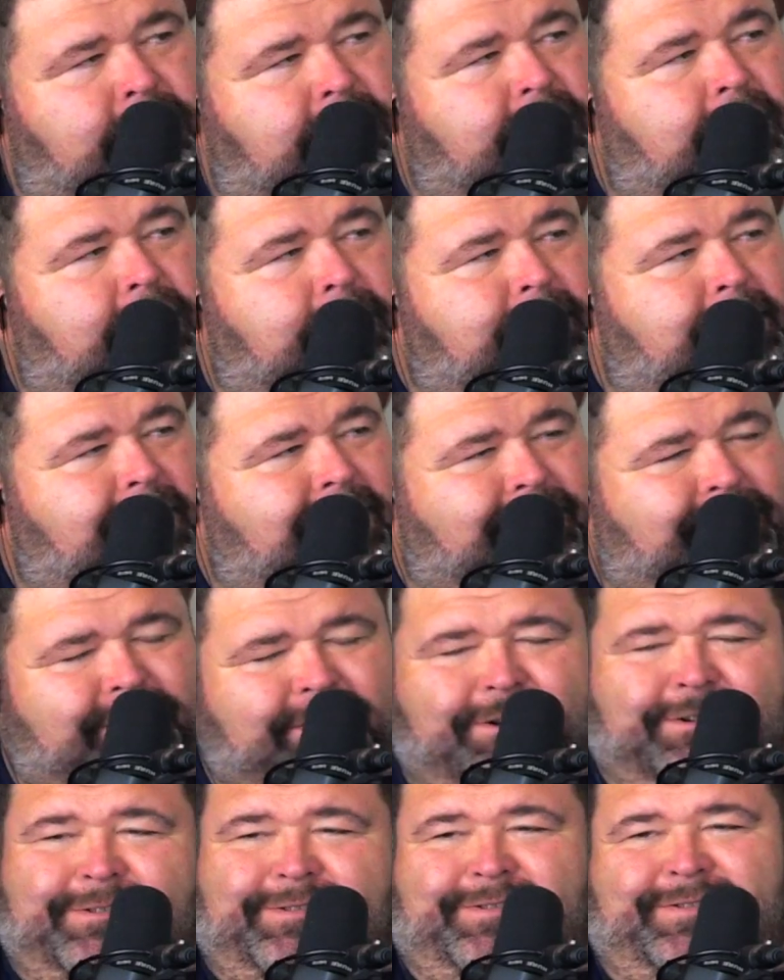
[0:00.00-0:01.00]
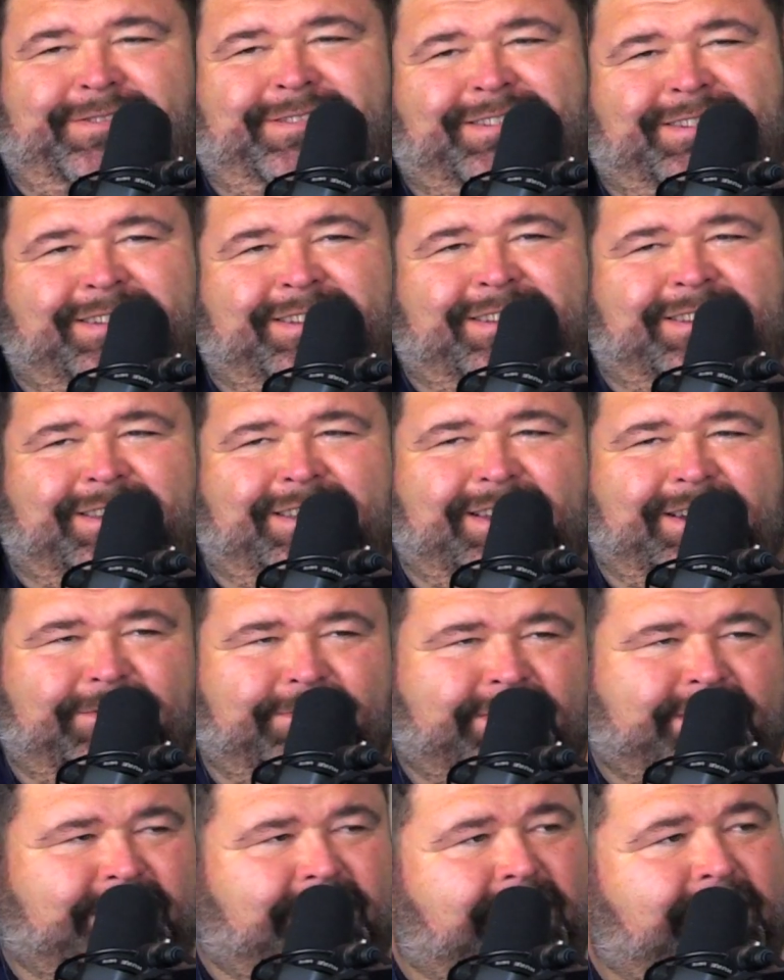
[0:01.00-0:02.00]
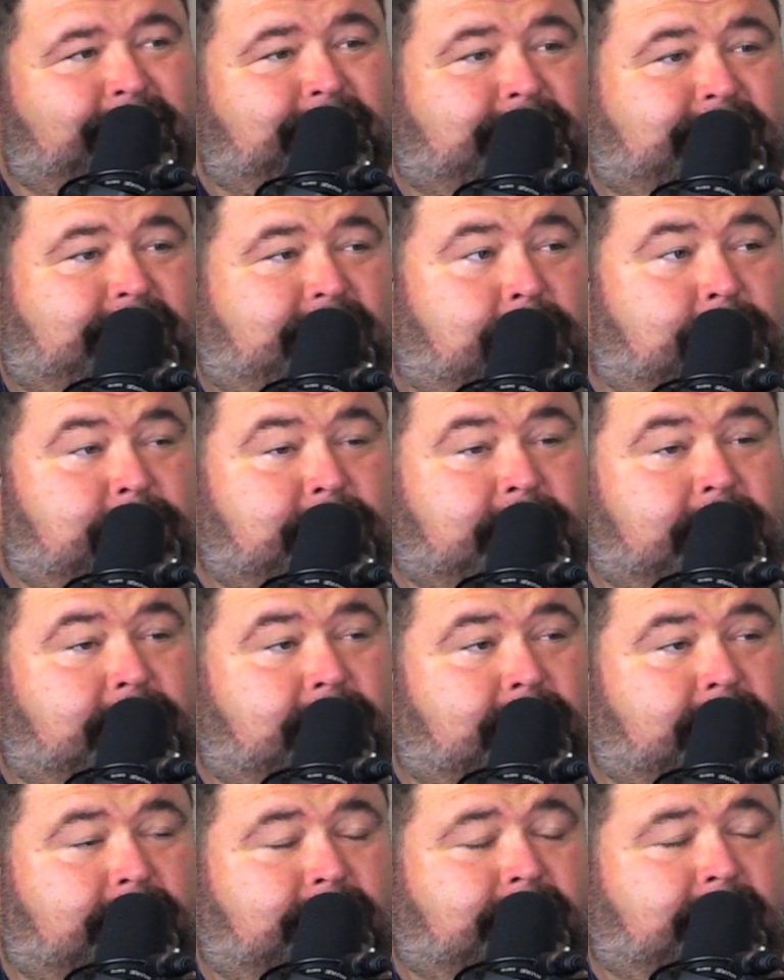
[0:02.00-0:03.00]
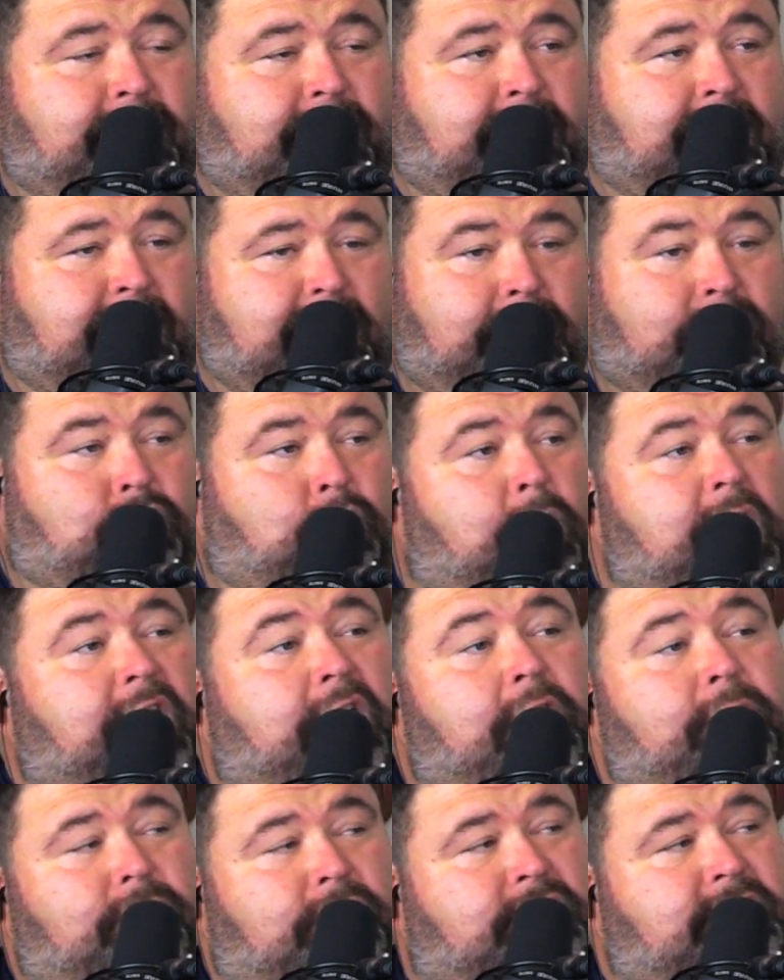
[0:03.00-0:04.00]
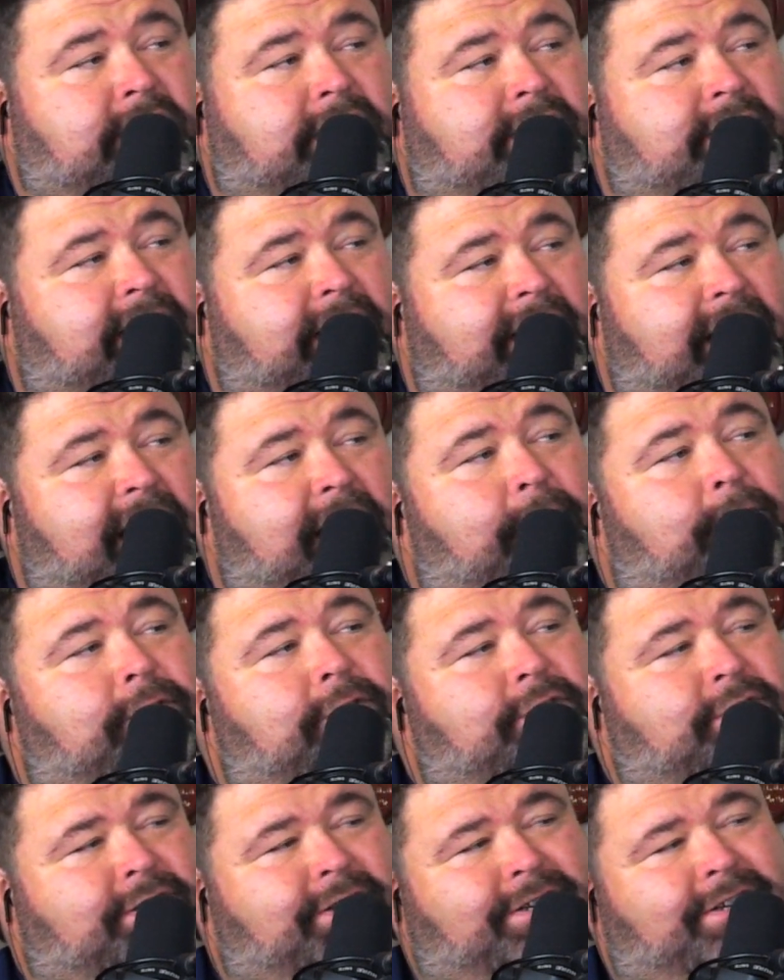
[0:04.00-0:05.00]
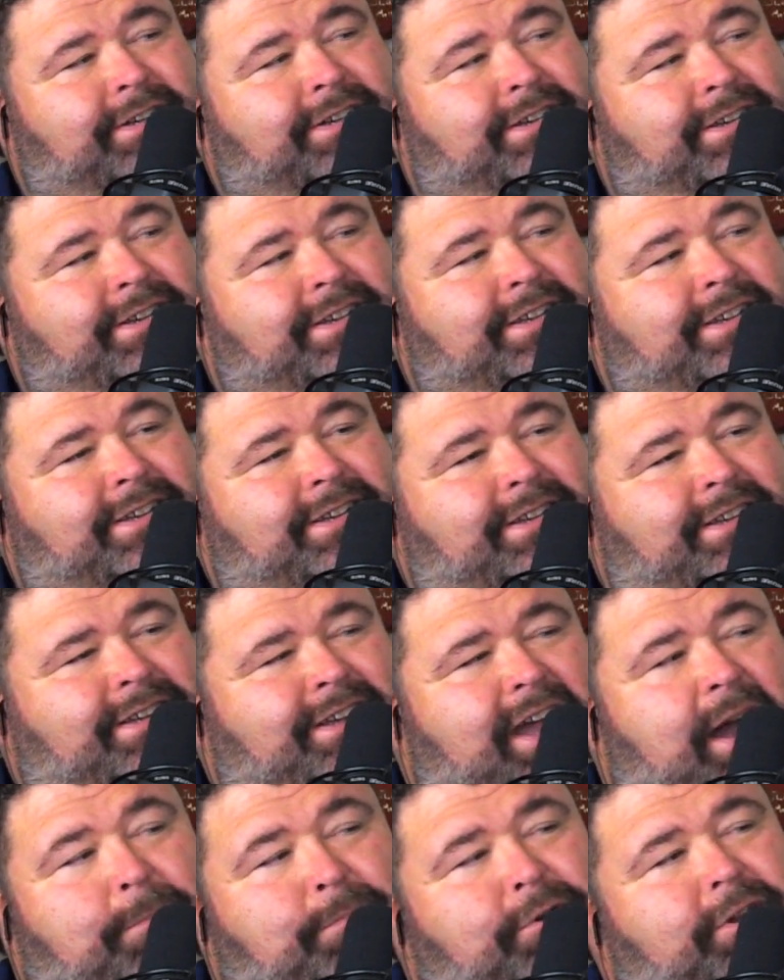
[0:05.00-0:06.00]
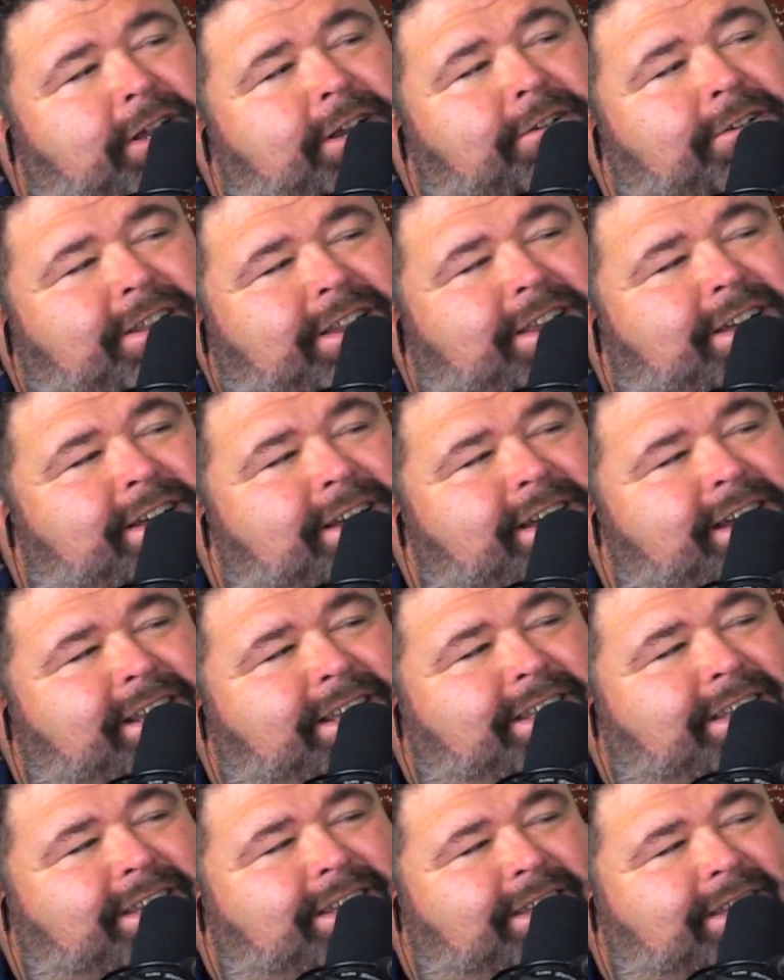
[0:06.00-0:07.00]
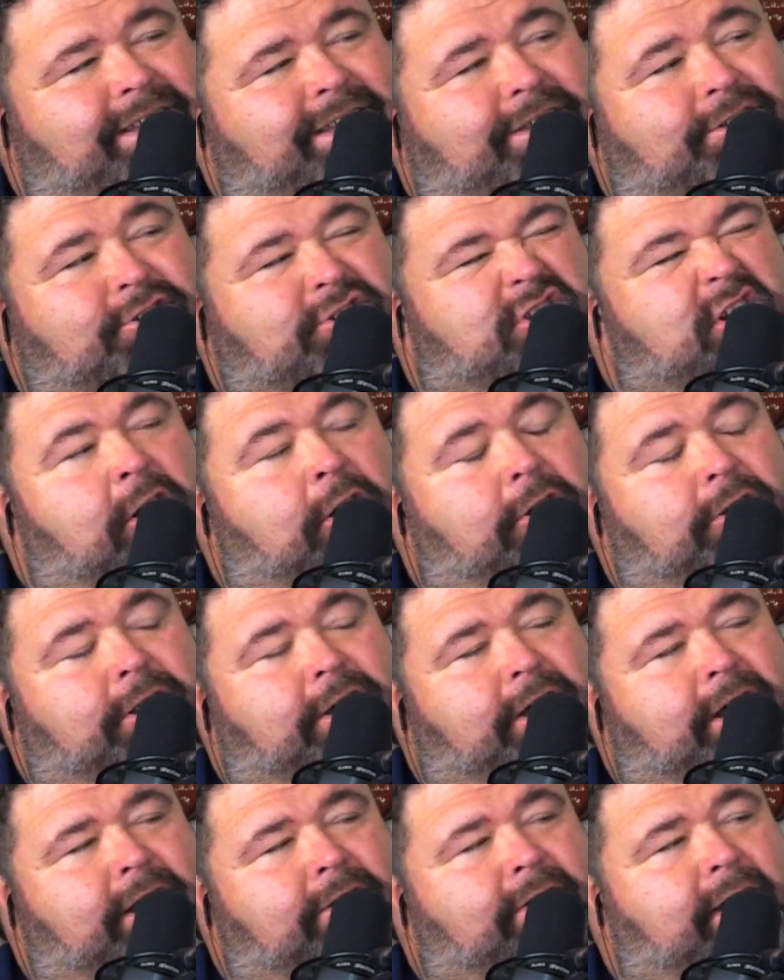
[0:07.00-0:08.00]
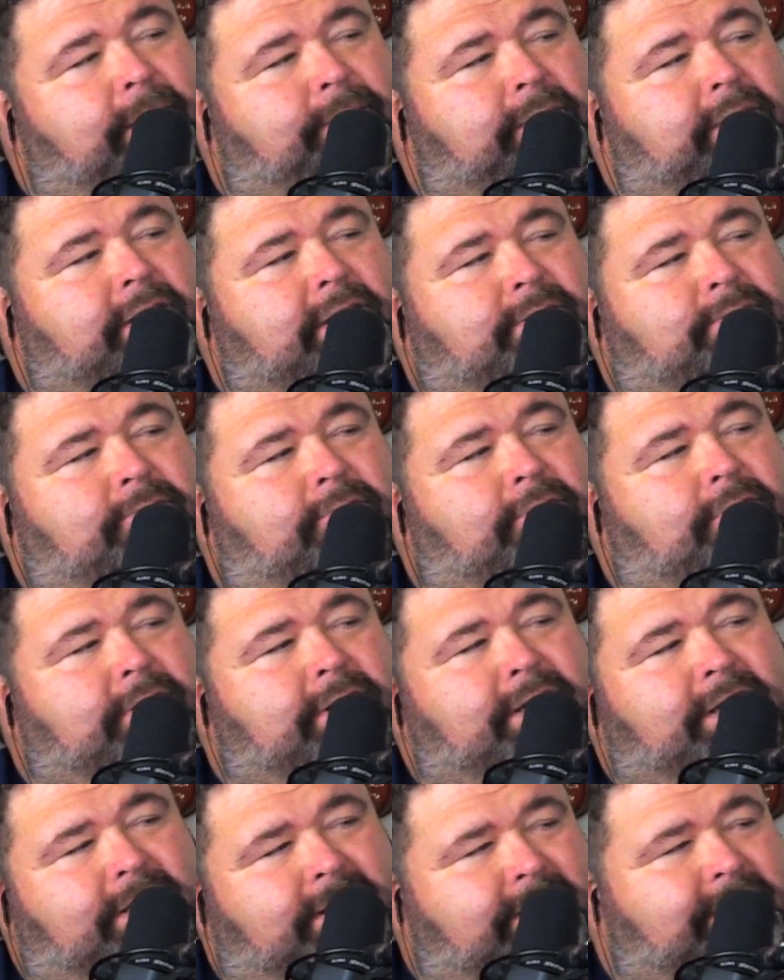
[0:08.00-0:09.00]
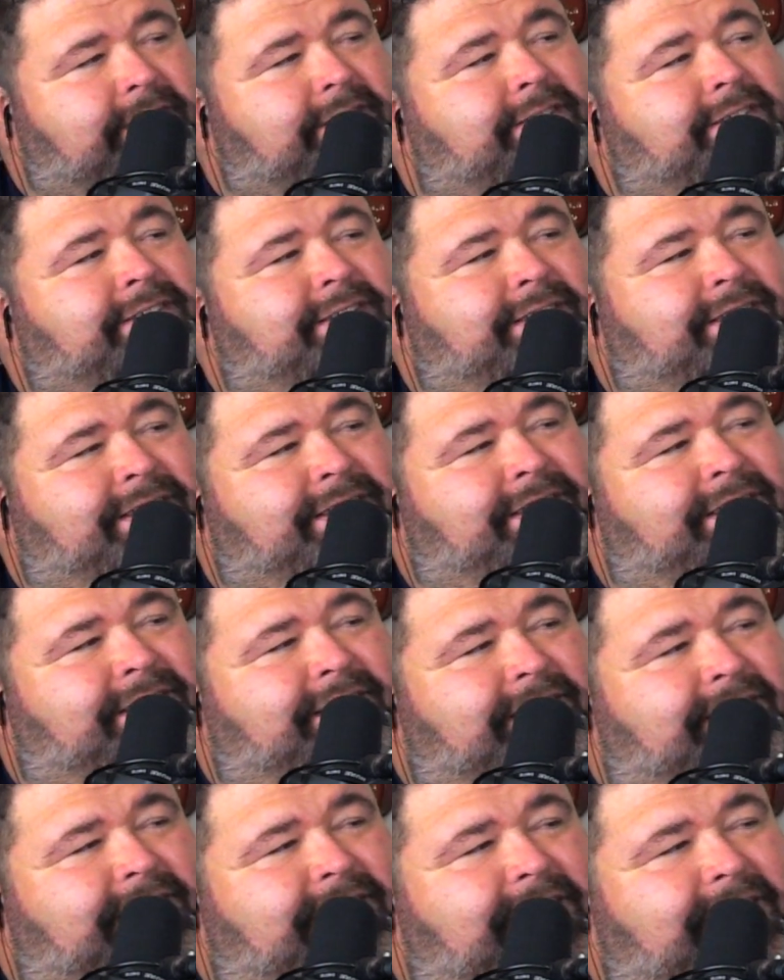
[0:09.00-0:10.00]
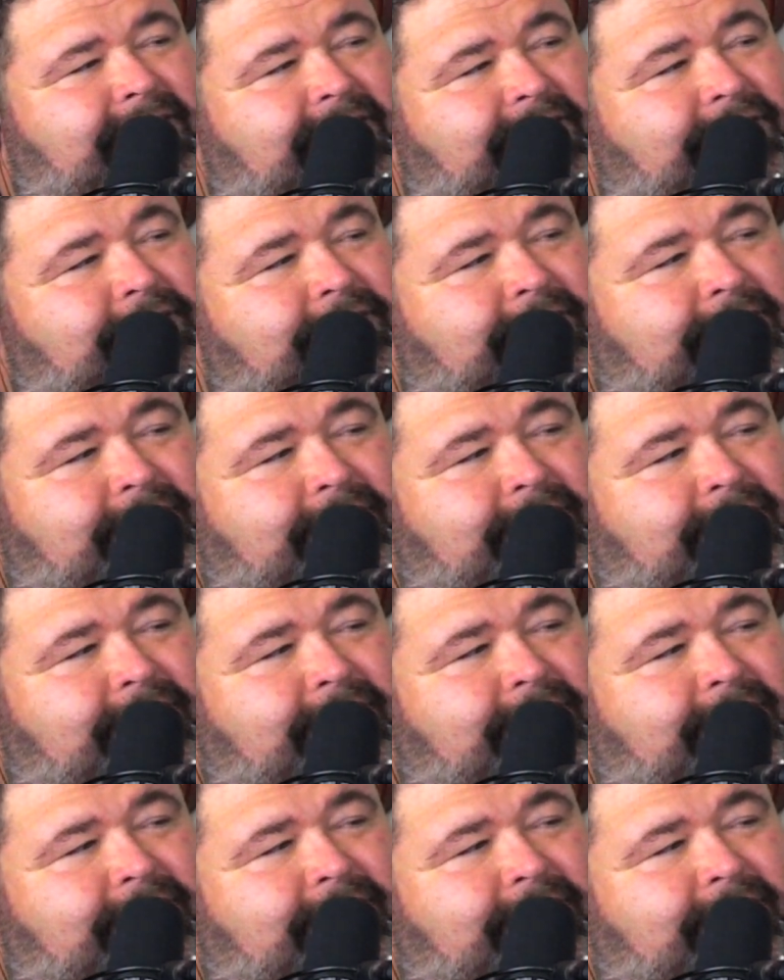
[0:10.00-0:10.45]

cooked on a pellet grill. It was it was going on. It was well over sixteen hours. I put it on at night, cooked all night, wrapped the next morning, and and then